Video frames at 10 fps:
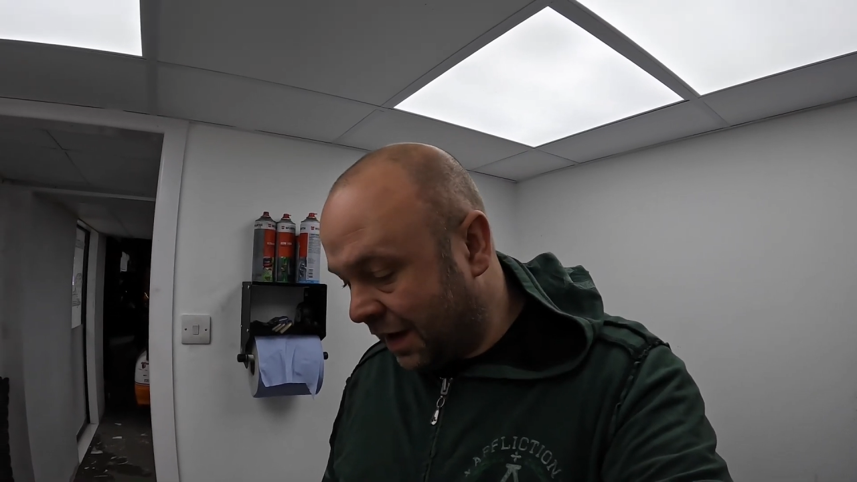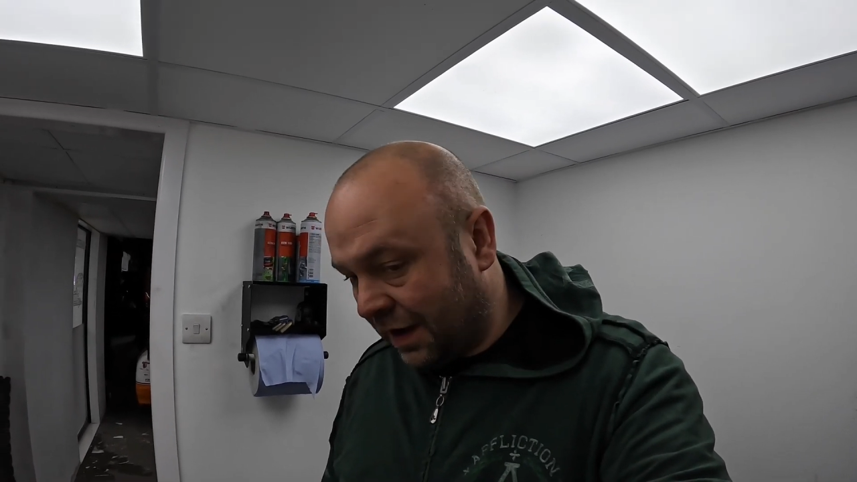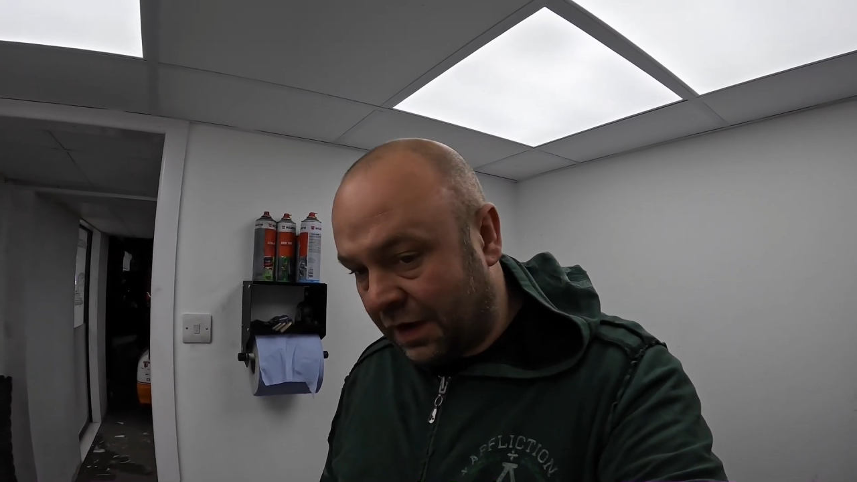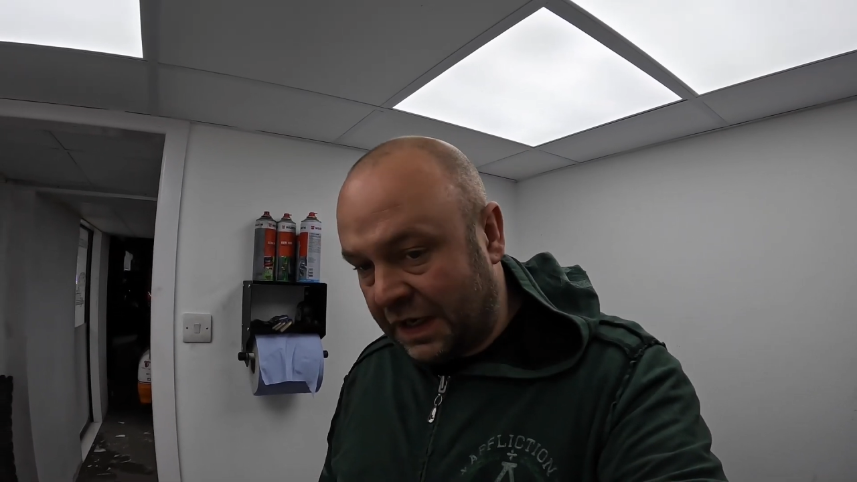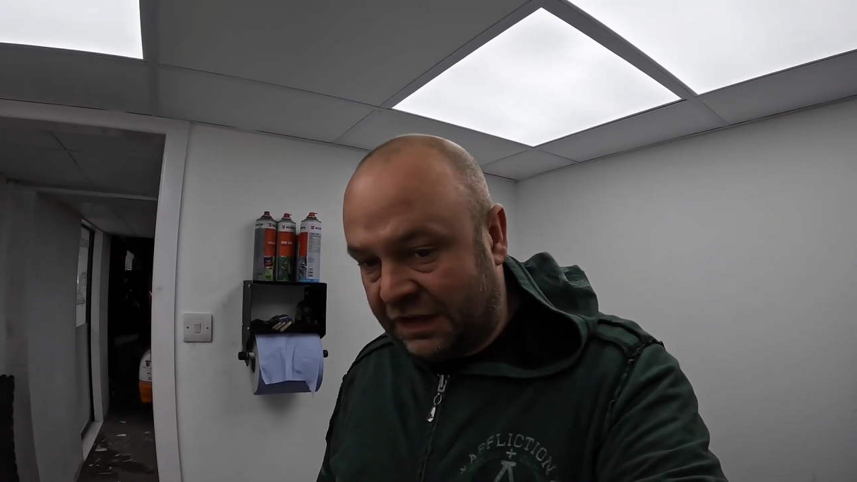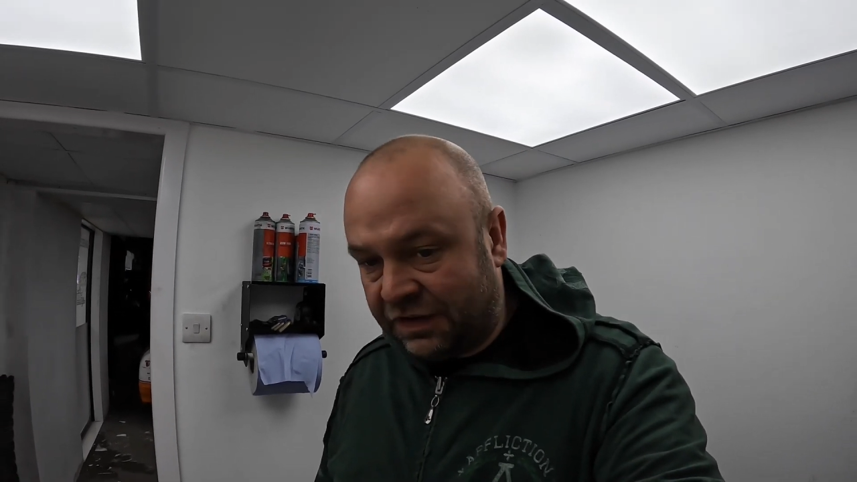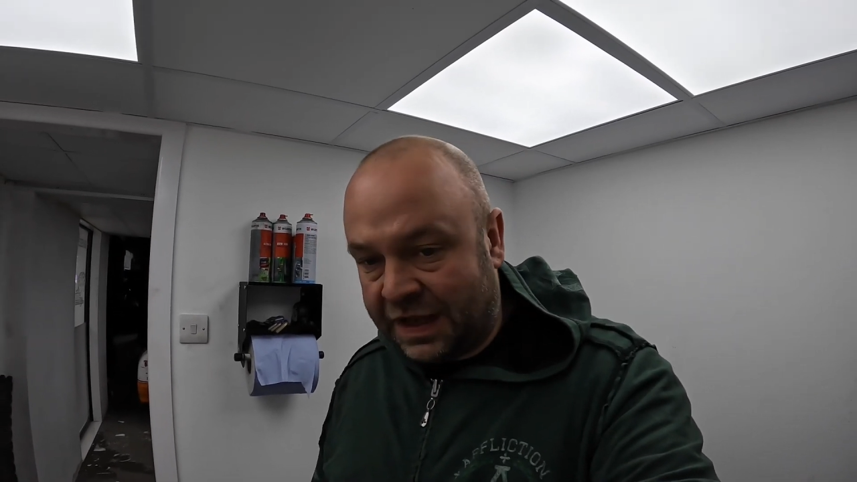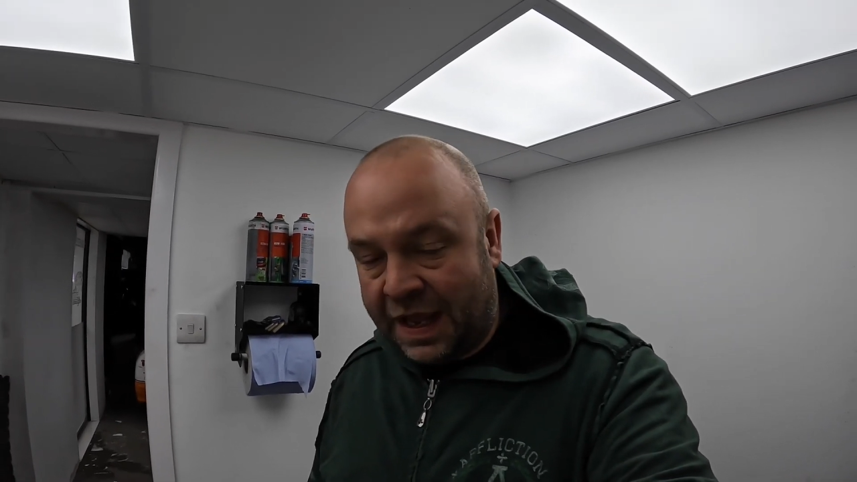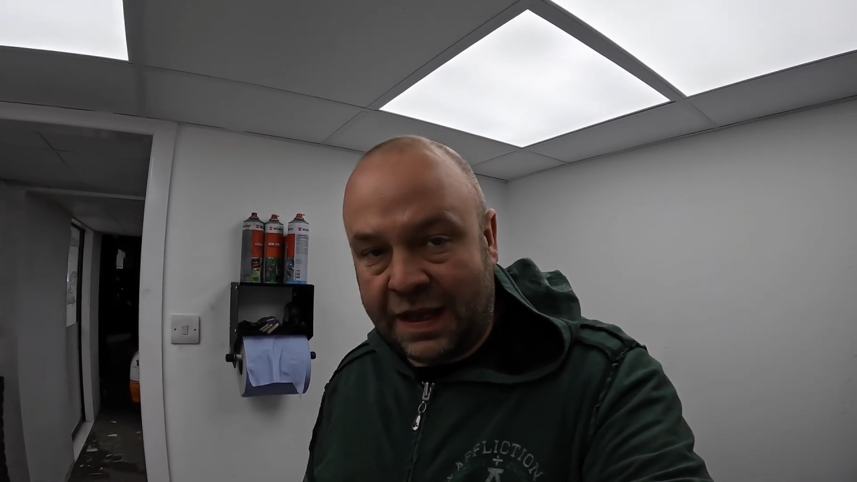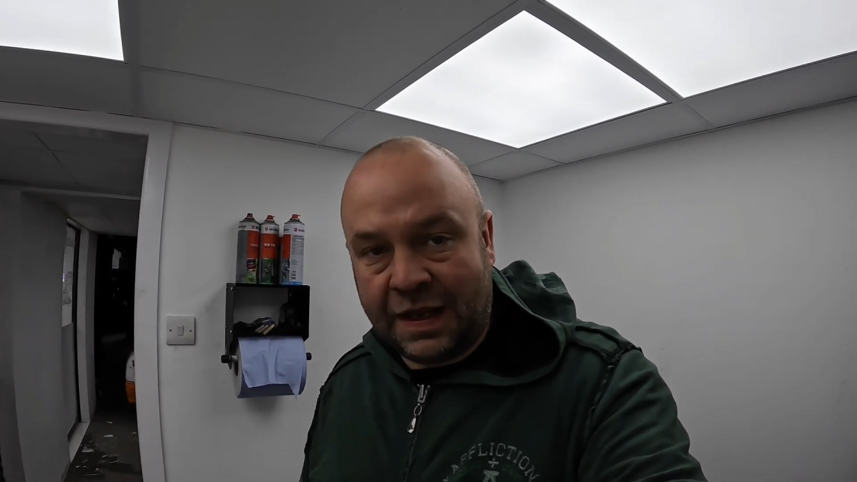and I need to
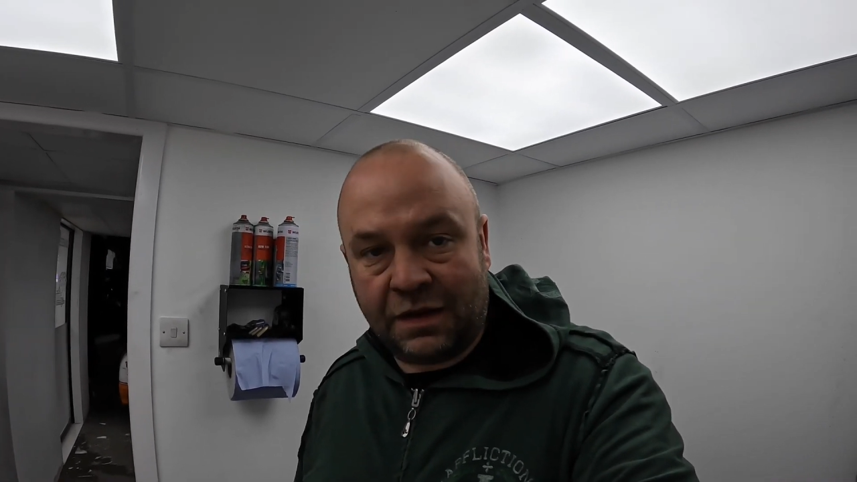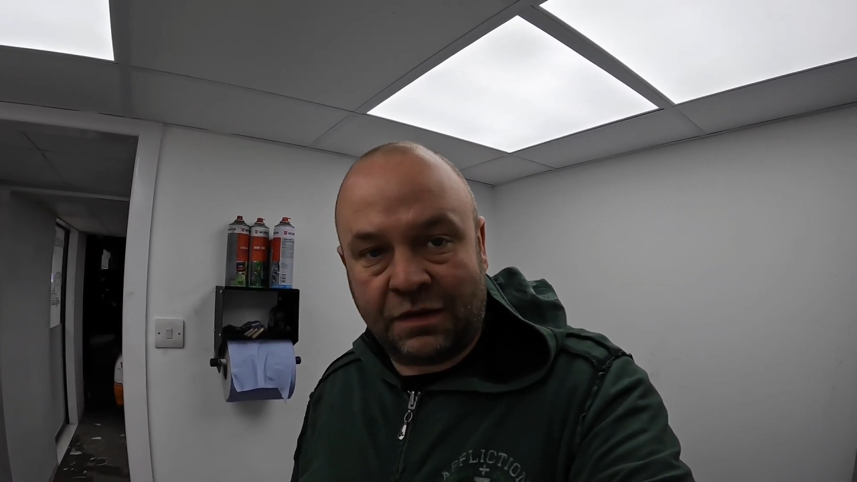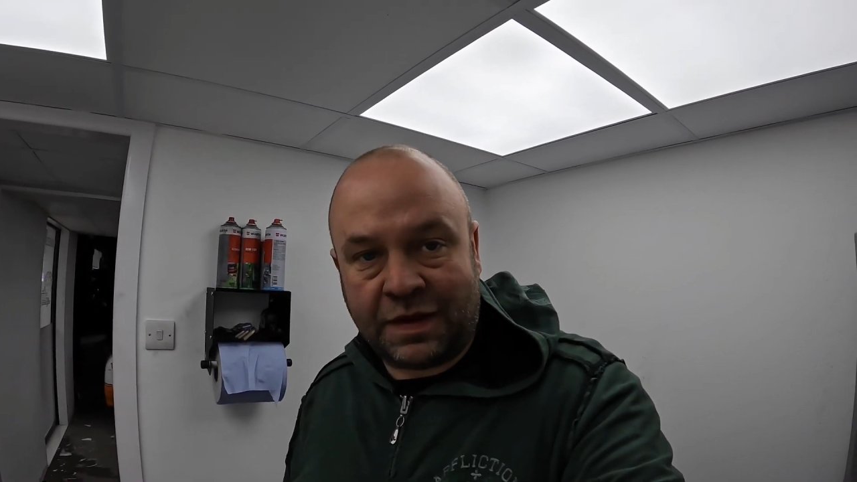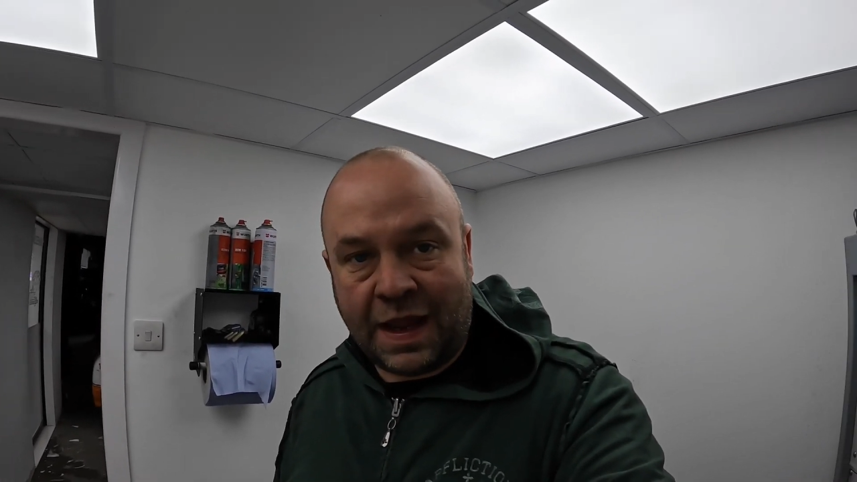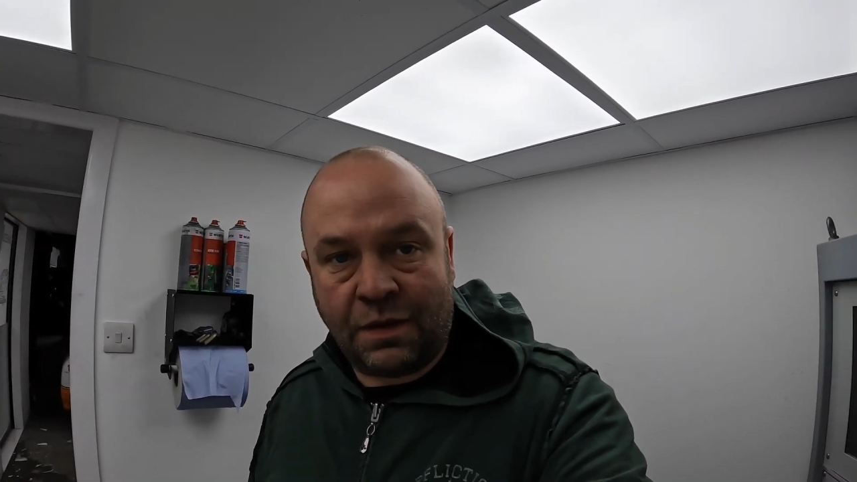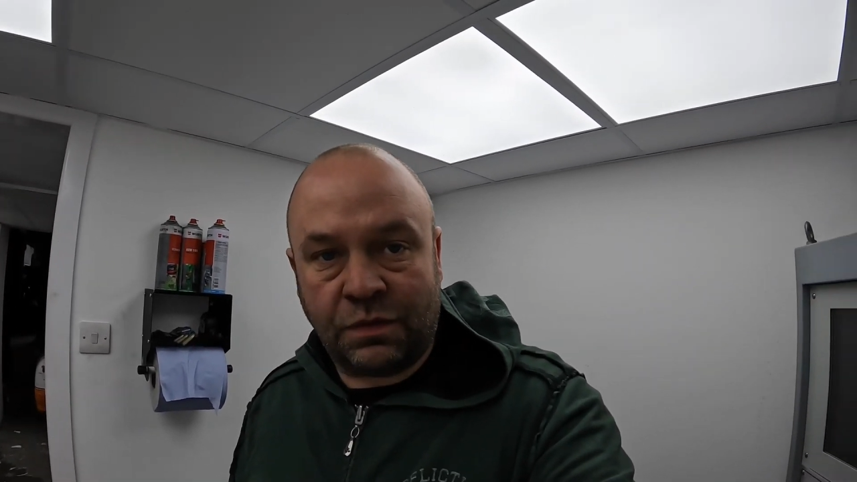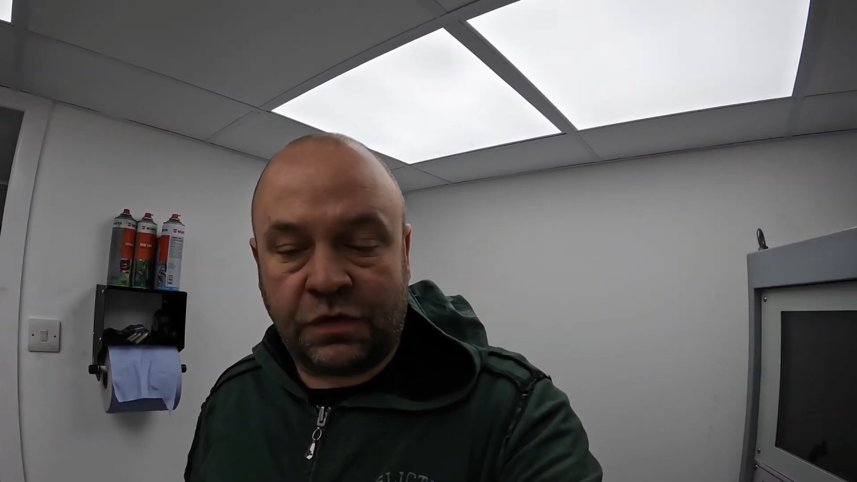get it down